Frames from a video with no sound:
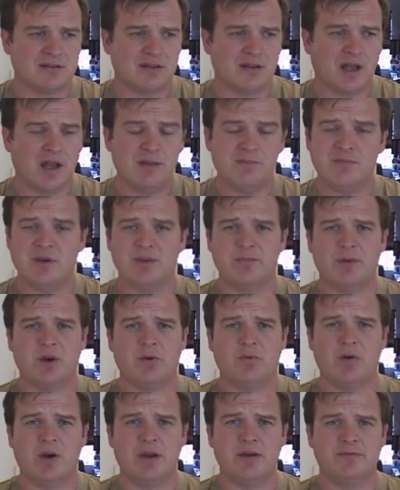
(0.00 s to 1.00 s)
I met my
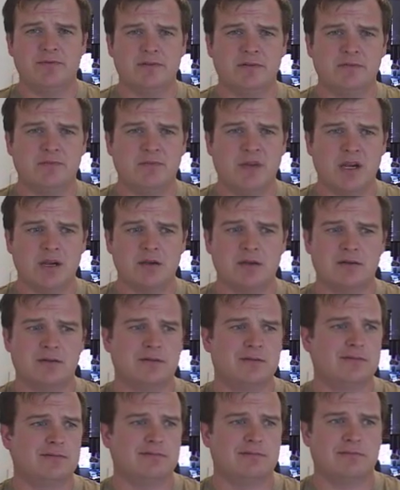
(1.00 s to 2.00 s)
wife and married
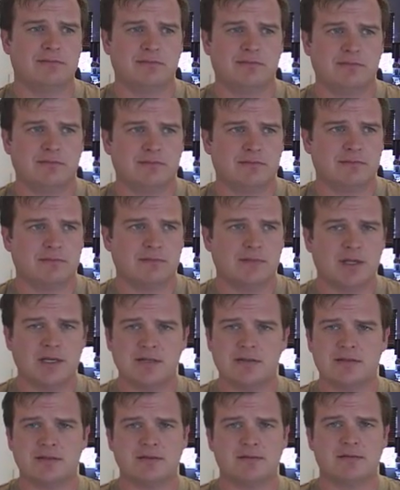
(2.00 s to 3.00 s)
her in
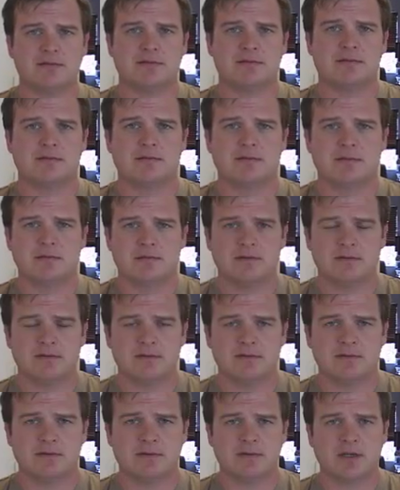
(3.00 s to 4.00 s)
less than
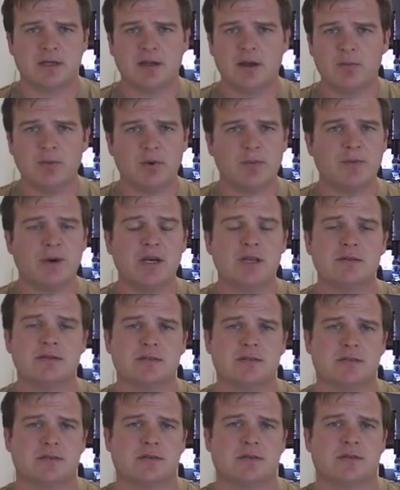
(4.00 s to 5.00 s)
a couple
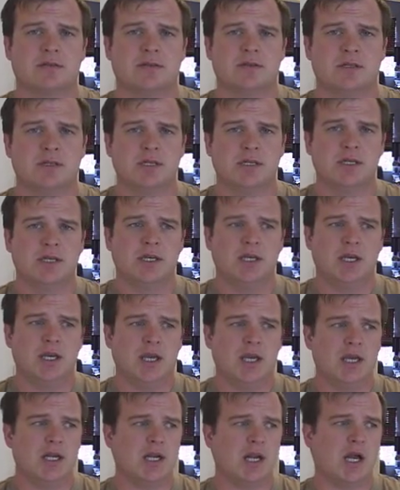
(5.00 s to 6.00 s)
months.
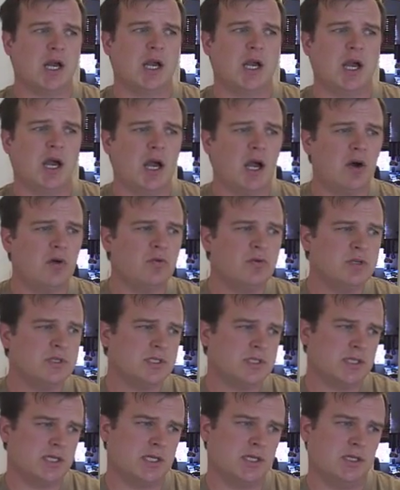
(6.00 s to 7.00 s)
And I always
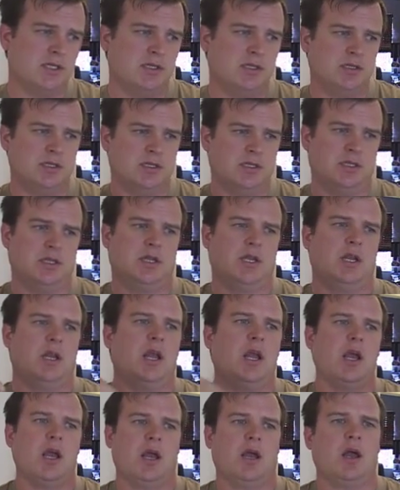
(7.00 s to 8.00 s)
said,
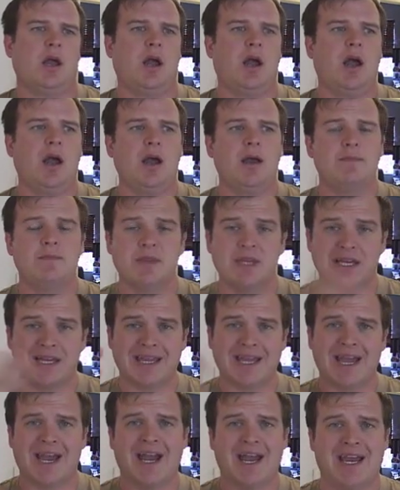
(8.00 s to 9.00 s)
I'm the
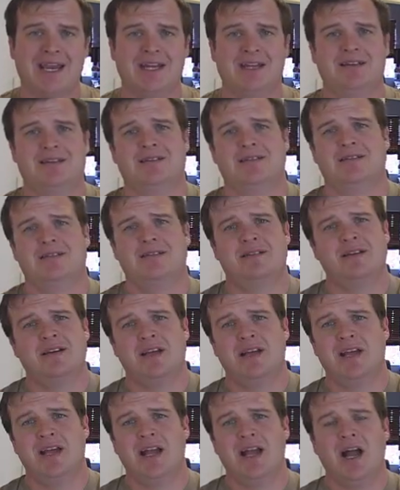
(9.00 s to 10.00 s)
guy.
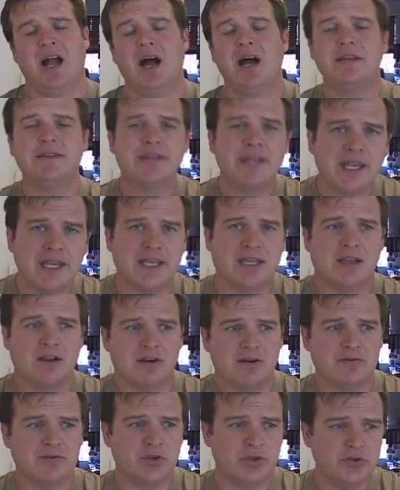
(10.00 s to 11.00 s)
I'll take
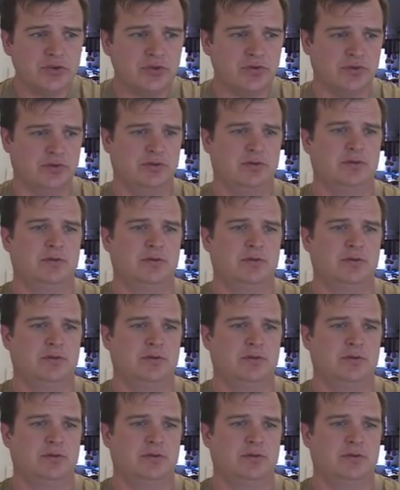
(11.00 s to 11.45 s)
care of you.